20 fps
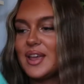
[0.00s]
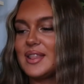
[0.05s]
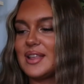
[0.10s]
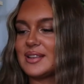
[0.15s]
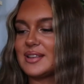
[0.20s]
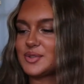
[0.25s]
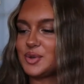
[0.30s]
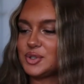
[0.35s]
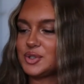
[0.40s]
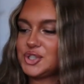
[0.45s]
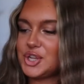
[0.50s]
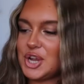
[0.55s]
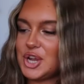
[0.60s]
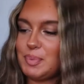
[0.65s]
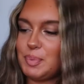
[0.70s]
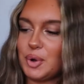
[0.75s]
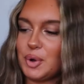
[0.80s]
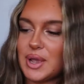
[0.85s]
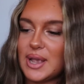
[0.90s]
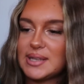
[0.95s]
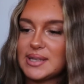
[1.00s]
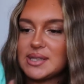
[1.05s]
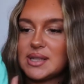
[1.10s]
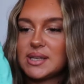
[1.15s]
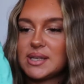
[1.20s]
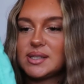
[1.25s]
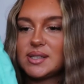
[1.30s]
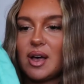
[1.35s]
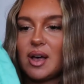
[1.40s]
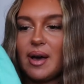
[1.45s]
They've got two pockets at
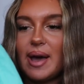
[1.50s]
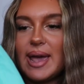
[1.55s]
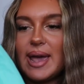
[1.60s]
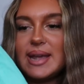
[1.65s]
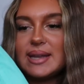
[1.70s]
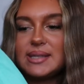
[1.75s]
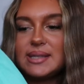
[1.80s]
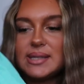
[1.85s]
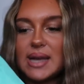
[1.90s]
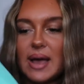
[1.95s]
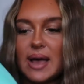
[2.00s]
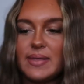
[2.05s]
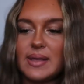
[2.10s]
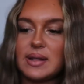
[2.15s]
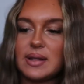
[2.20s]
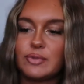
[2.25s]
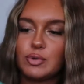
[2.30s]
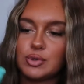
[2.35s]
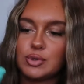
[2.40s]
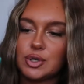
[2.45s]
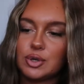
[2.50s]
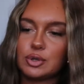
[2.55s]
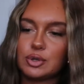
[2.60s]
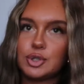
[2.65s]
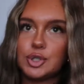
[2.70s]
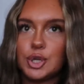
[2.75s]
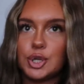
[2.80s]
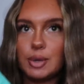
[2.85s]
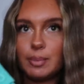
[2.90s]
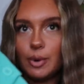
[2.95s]
the side, and then they've also
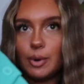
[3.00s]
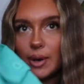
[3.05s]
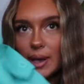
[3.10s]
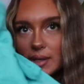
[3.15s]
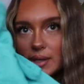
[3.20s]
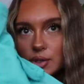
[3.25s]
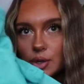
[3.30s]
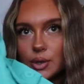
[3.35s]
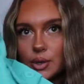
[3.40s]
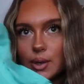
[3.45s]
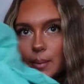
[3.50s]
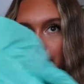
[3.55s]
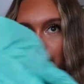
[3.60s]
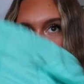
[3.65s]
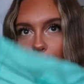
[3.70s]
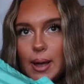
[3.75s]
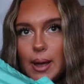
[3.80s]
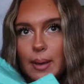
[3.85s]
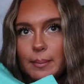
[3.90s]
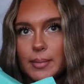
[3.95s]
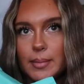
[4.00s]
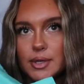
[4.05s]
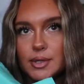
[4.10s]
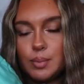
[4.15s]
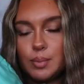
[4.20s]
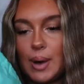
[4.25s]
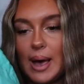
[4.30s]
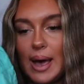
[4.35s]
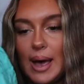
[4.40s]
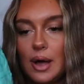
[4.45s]
got two pockets on the bum
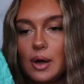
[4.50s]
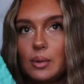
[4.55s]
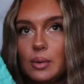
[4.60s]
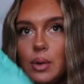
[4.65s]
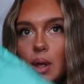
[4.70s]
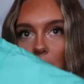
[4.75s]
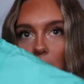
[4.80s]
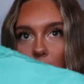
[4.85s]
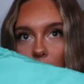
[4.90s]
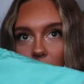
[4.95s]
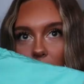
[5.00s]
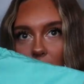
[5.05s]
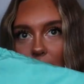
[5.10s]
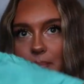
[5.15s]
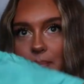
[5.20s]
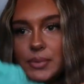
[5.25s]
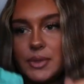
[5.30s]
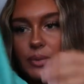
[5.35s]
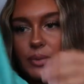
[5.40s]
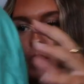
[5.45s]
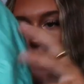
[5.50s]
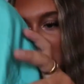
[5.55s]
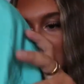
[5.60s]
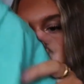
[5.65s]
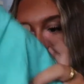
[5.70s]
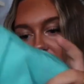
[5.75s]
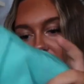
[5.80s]
as well. The waist